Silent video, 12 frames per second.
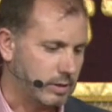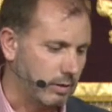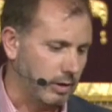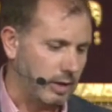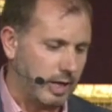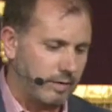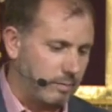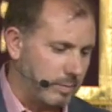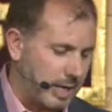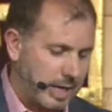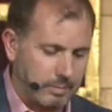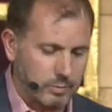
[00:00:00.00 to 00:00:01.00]
don't love
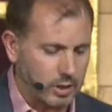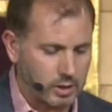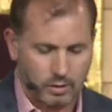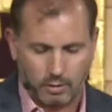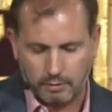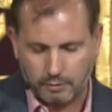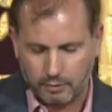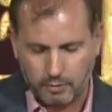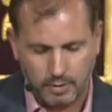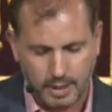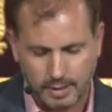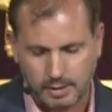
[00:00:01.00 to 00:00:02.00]
me. I'm just going
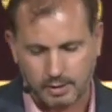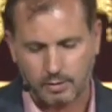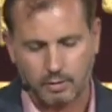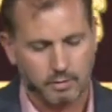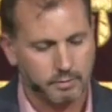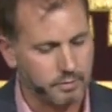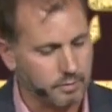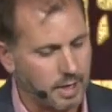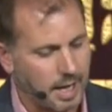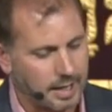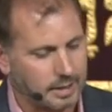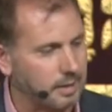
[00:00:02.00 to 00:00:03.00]
through this and going through
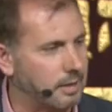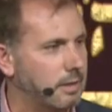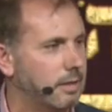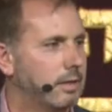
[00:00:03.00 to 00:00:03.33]
that. And